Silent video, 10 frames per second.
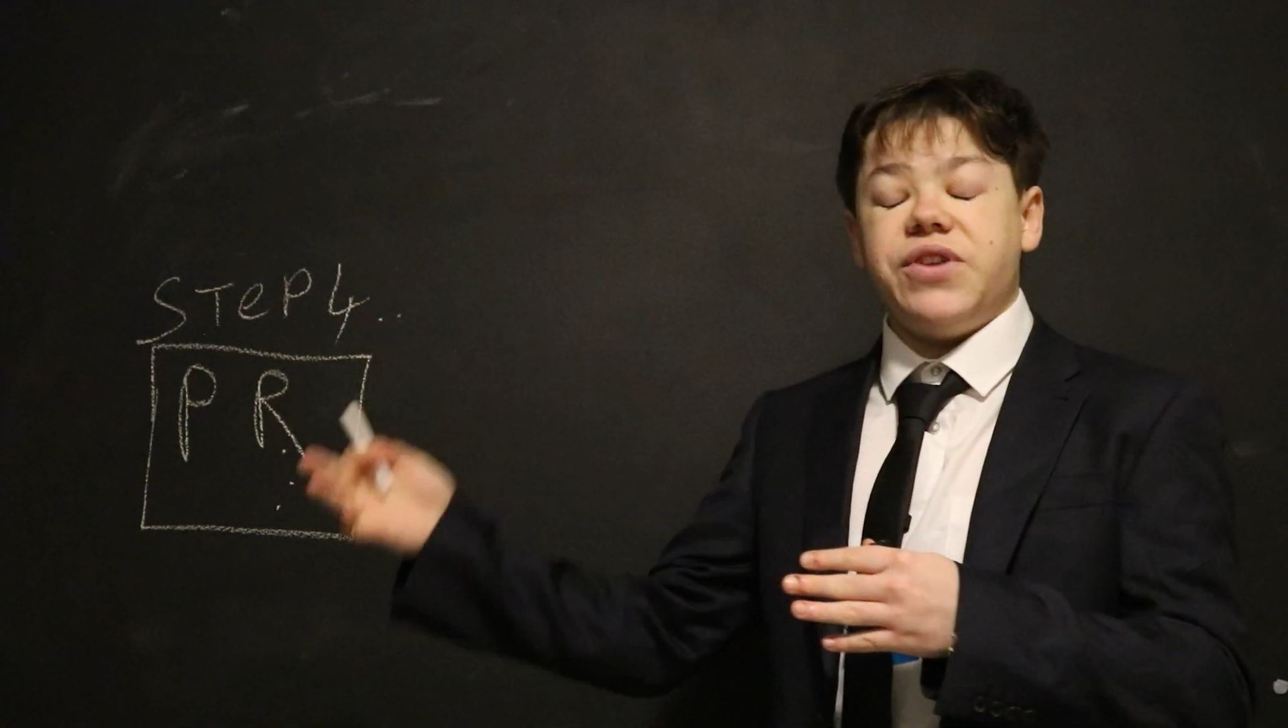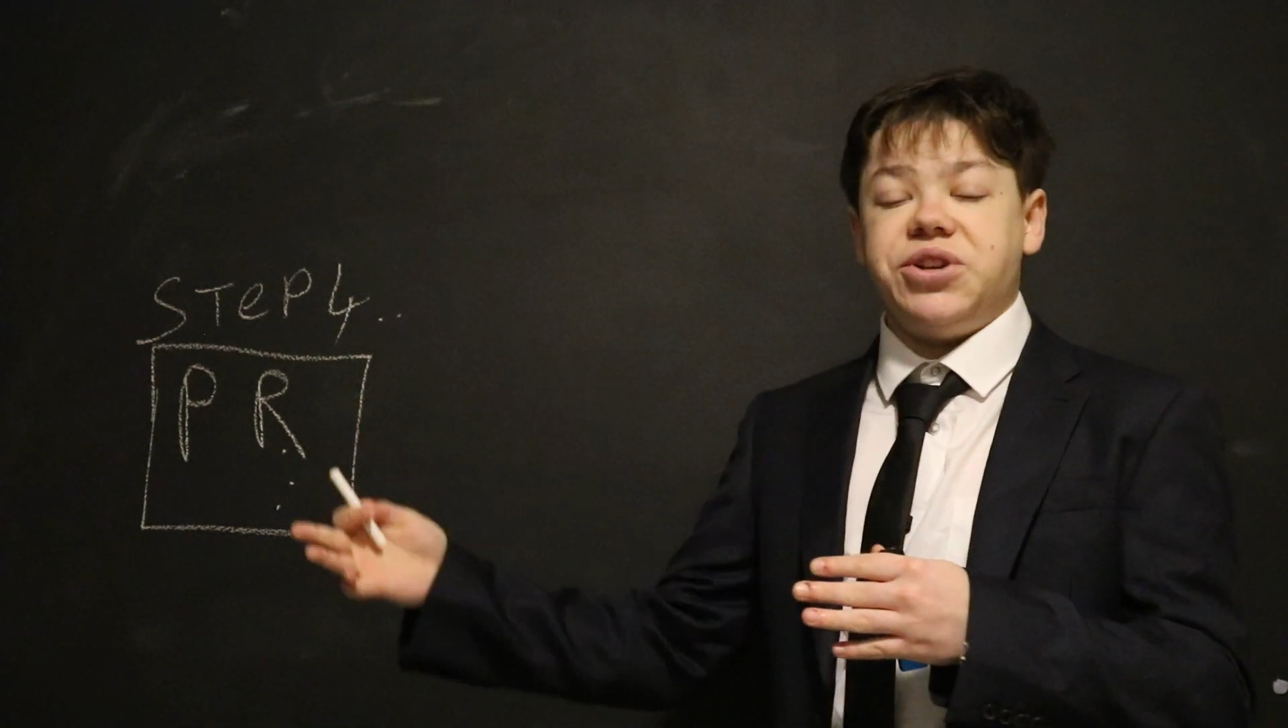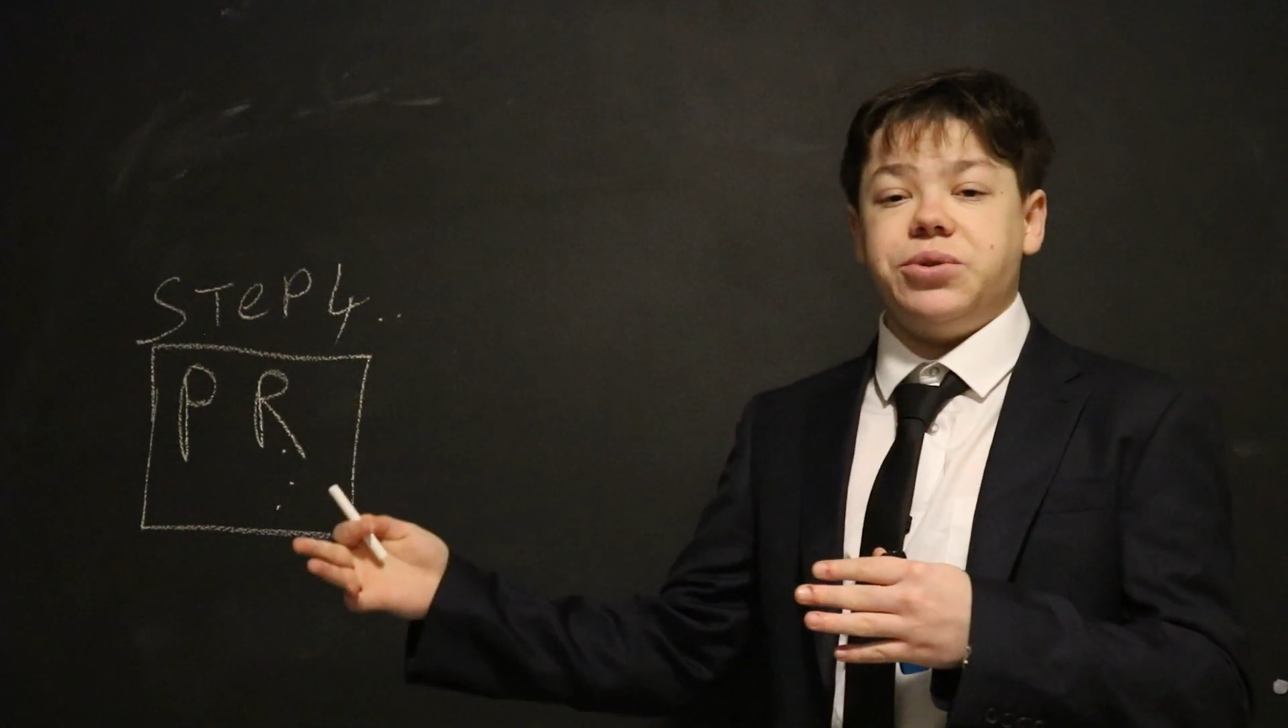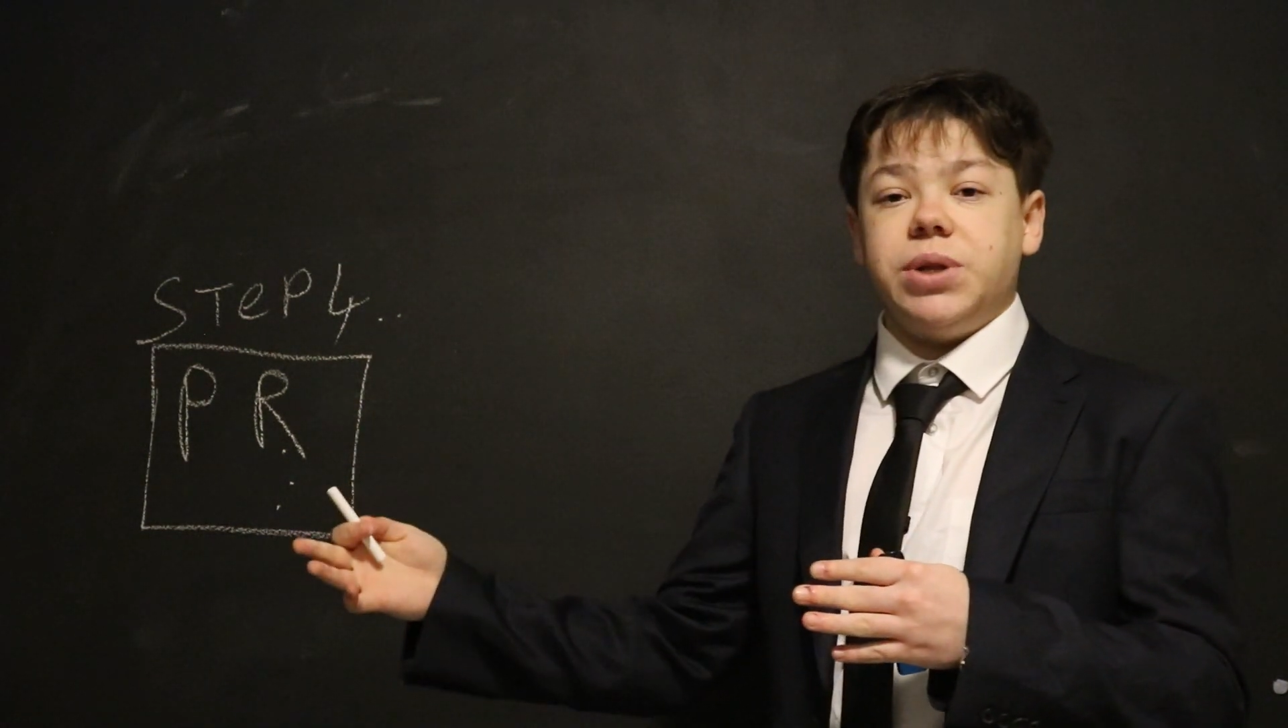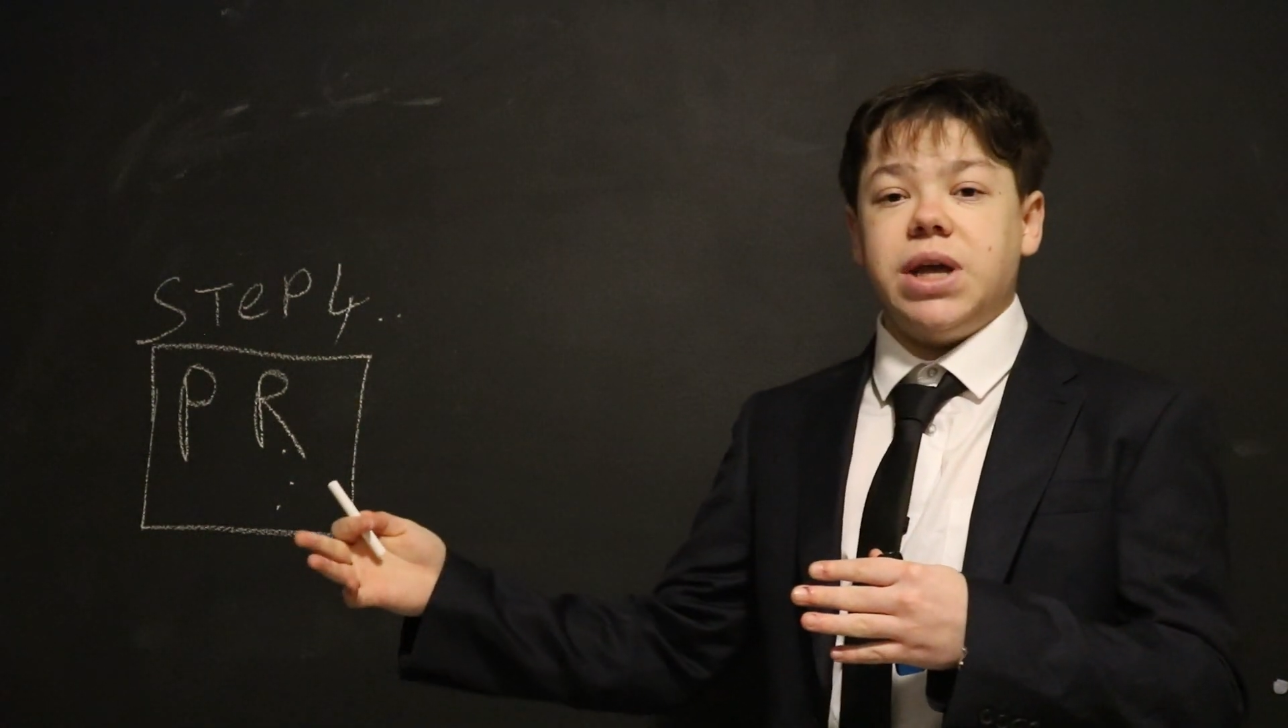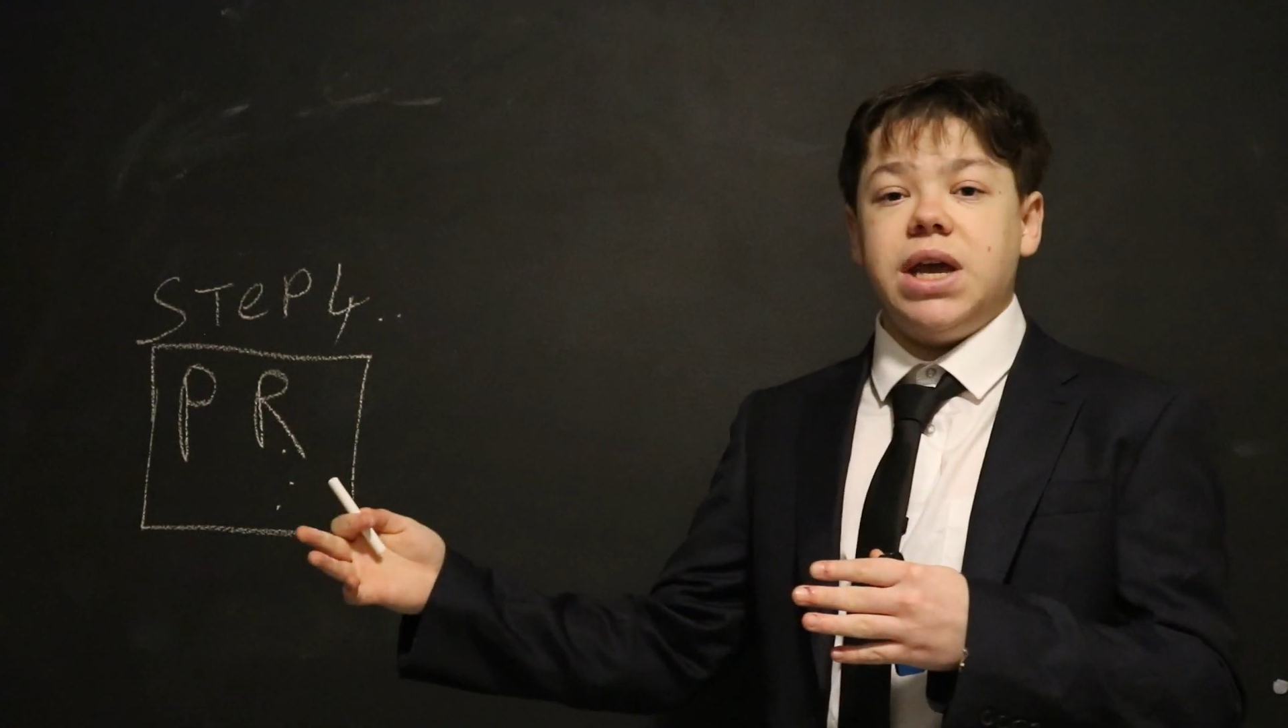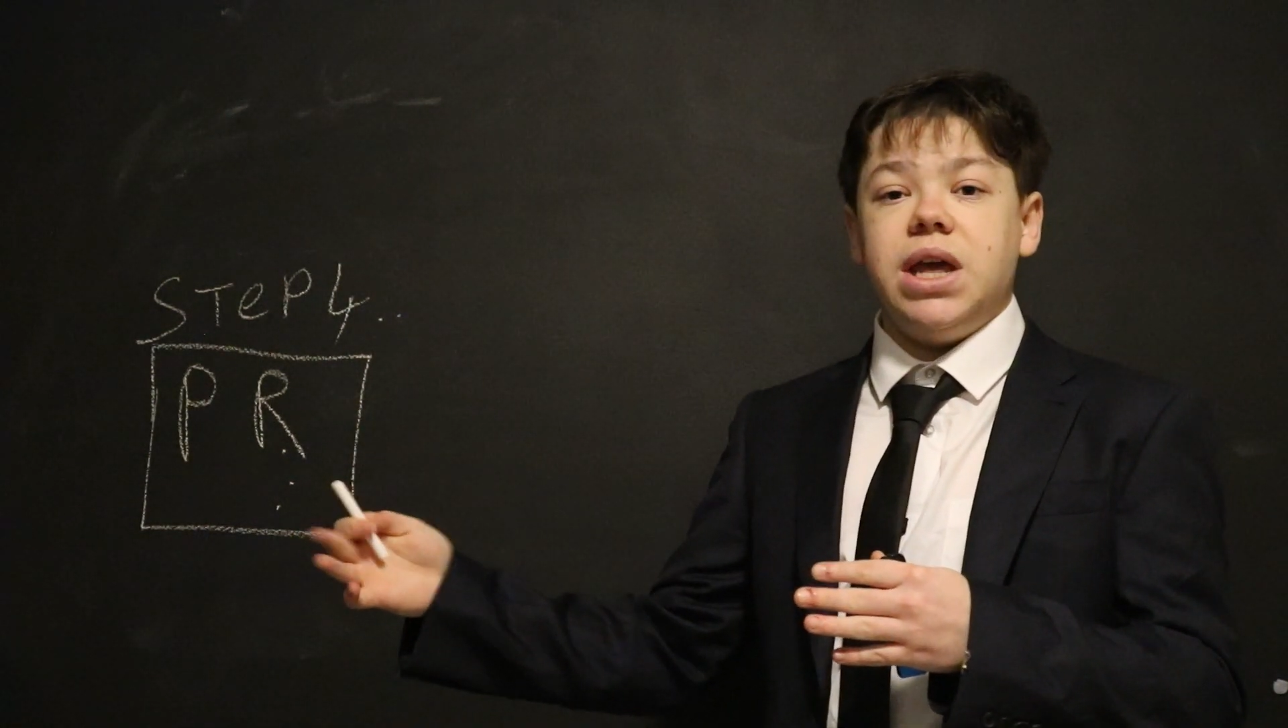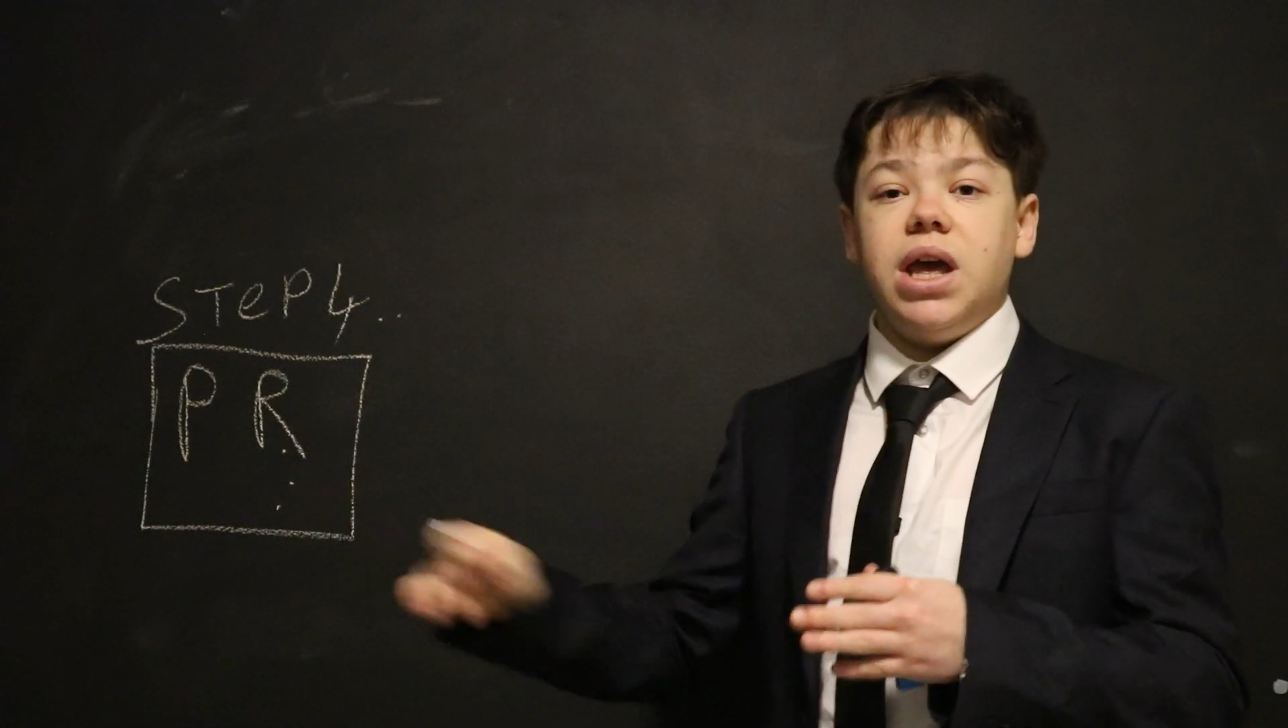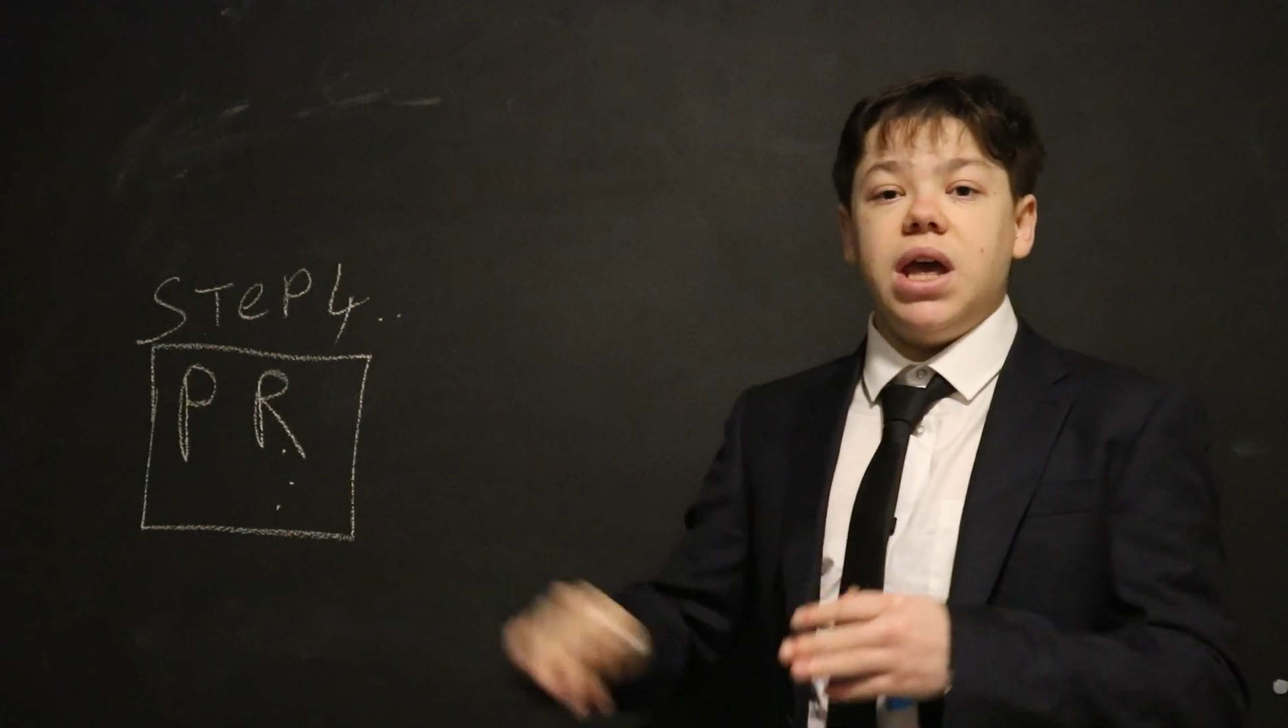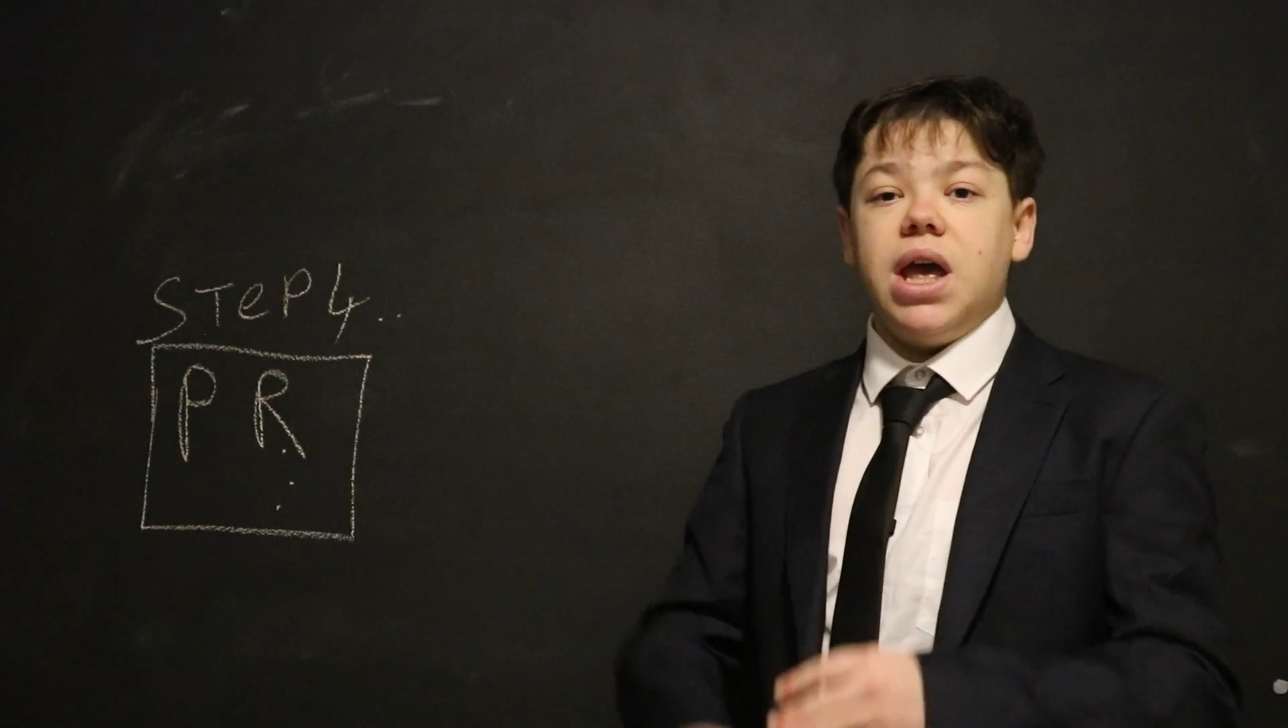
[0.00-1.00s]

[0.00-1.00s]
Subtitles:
visually,